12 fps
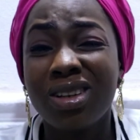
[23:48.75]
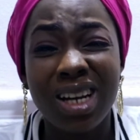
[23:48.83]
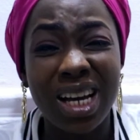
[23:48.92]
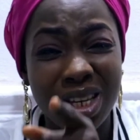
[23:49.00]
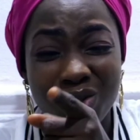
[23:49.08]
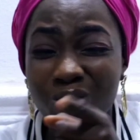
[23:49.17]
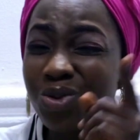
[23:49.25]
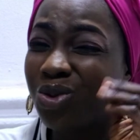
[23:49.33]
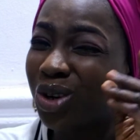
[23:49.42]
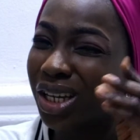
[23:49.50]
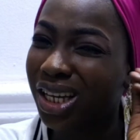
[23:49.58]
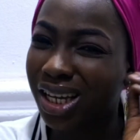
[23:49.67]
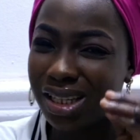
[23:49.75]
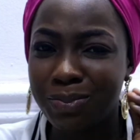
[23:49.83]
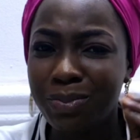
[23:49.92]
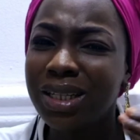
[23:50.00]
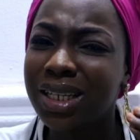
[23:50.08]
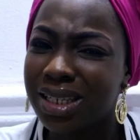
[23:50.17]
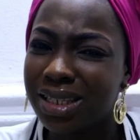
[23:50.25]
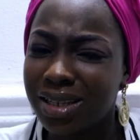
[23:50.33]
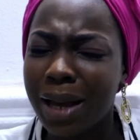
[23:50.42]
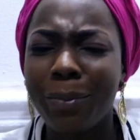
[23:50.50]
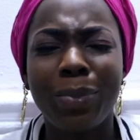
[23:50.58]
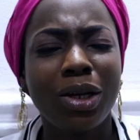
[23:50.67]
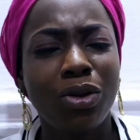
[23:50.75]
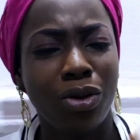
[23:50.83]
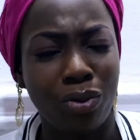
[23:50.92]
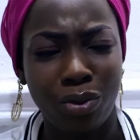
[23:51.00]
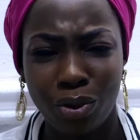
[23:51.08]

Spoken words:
Guys, don't forget, please, I beg you.